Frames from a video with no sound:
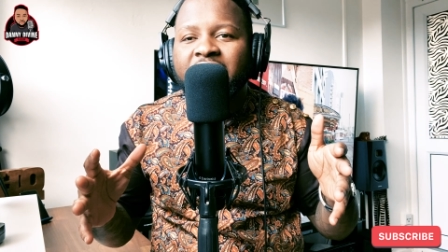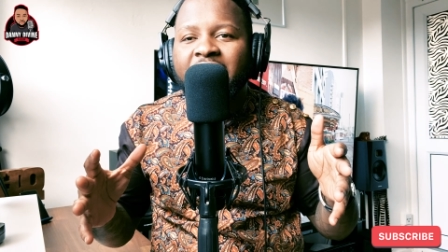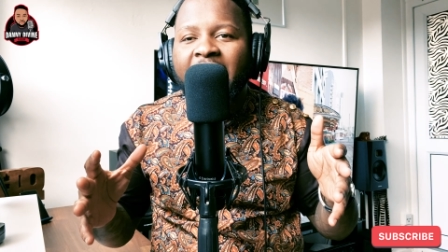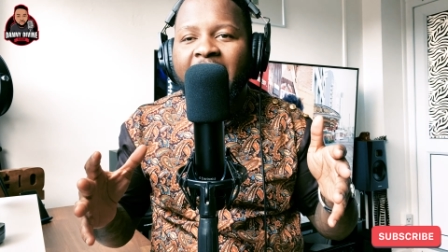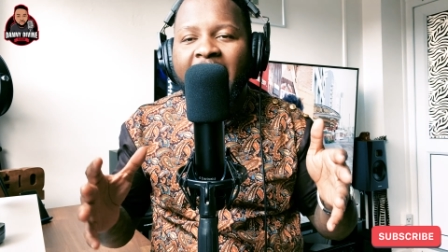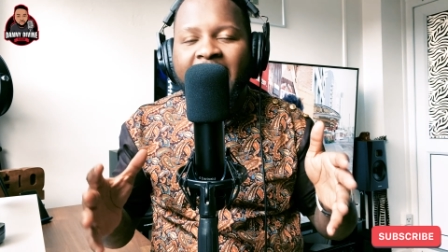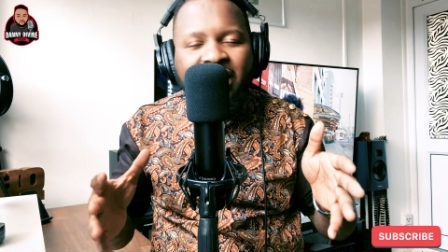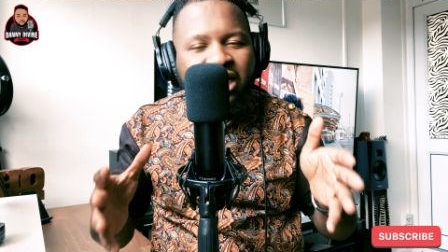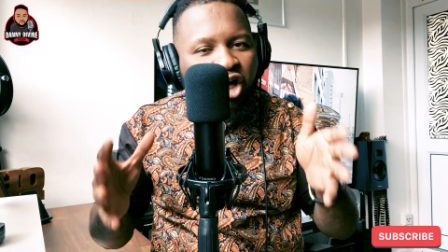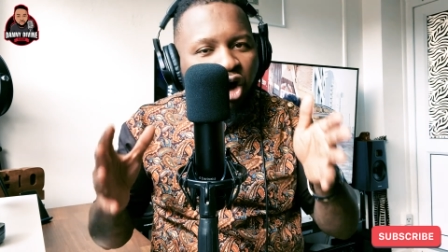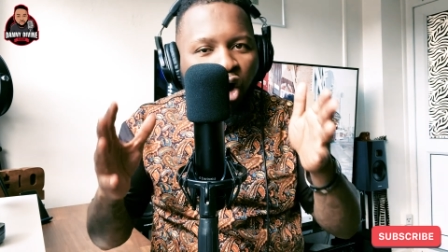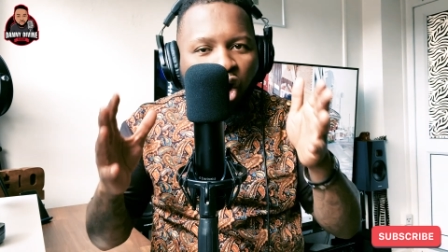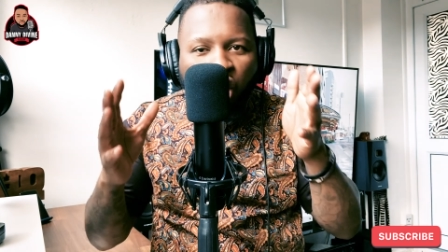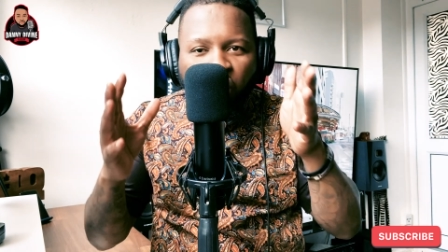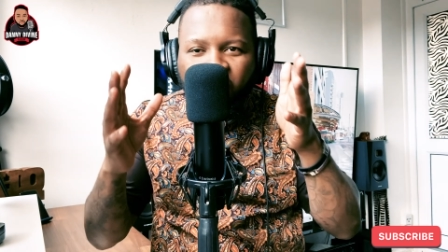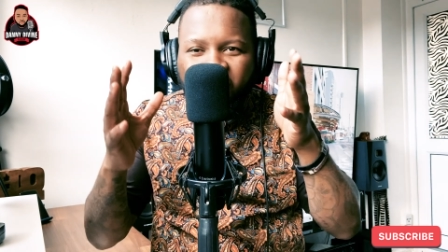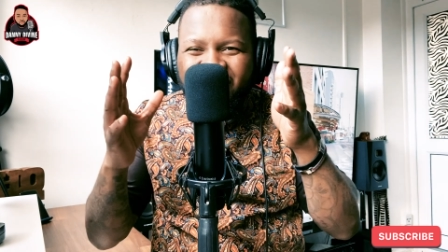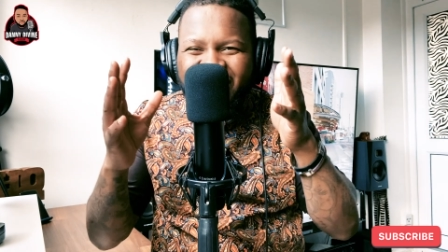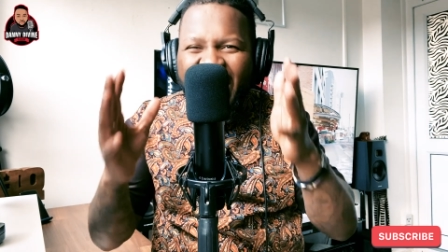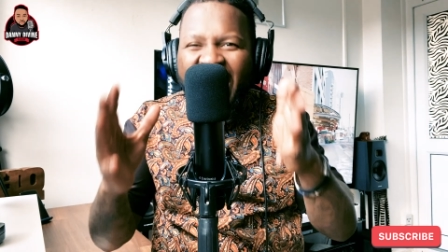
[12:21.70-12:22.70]
and they're all
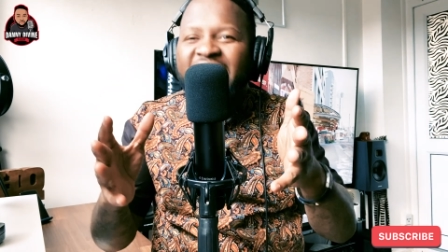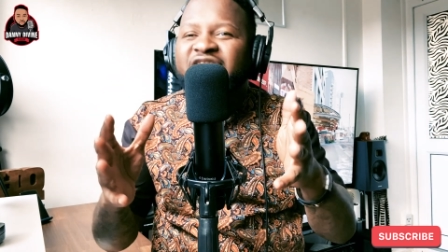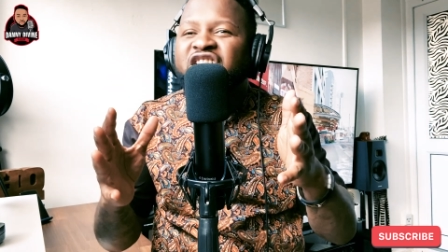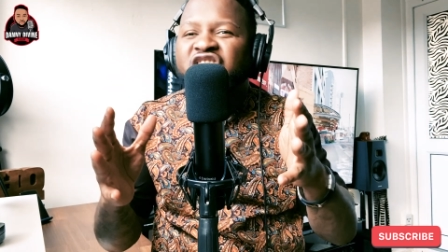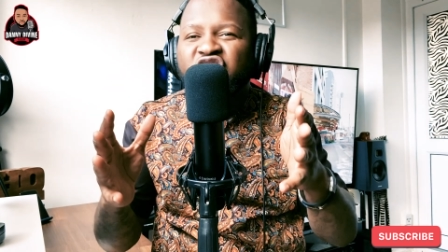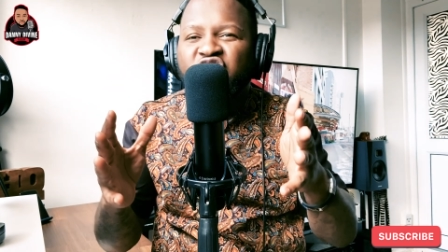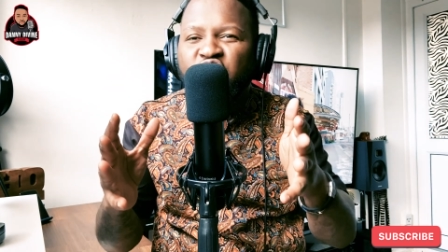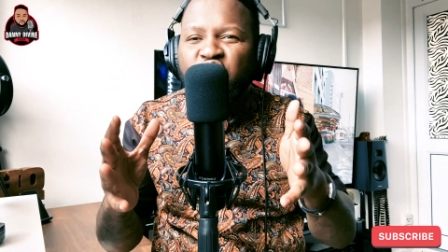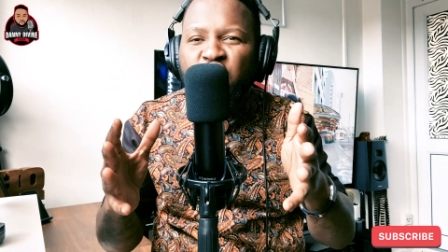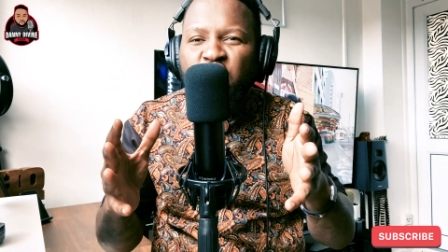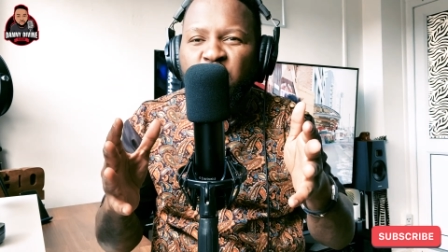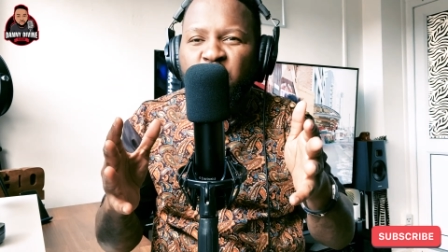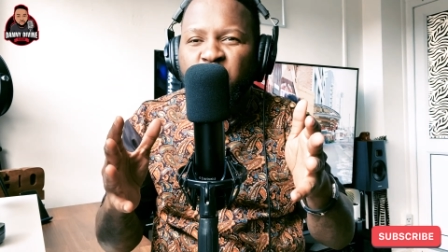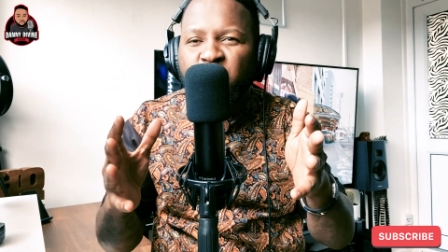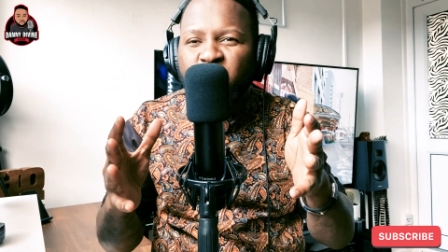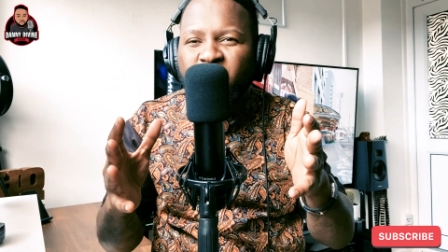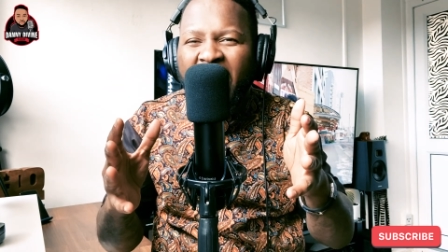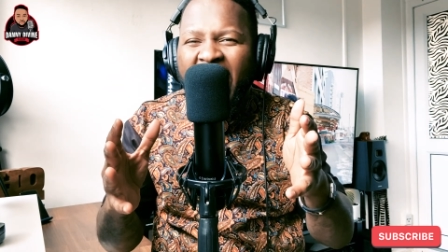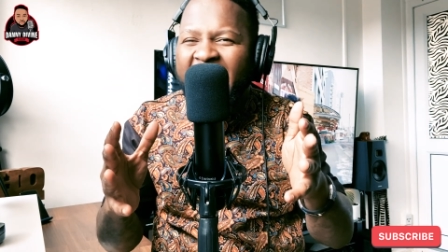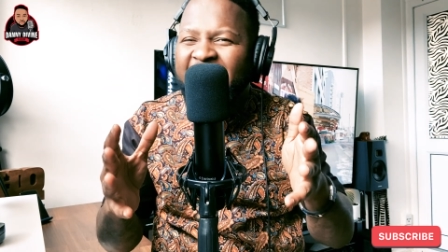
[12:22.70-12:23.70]
nice to you,
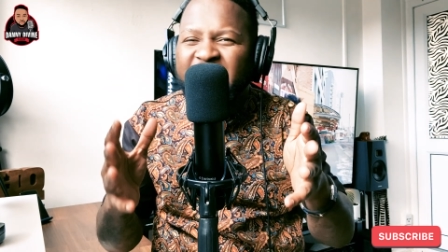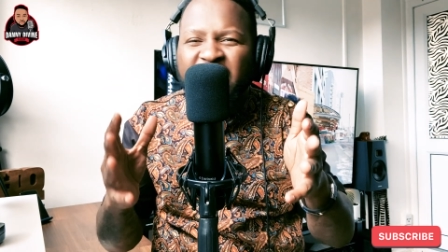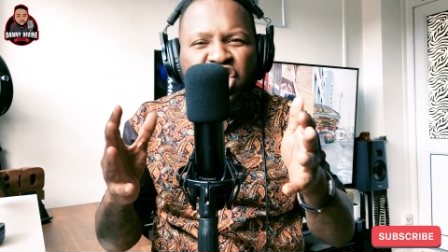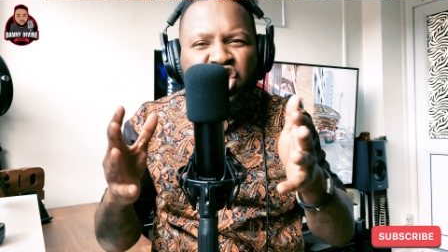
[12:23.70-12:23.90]
and they're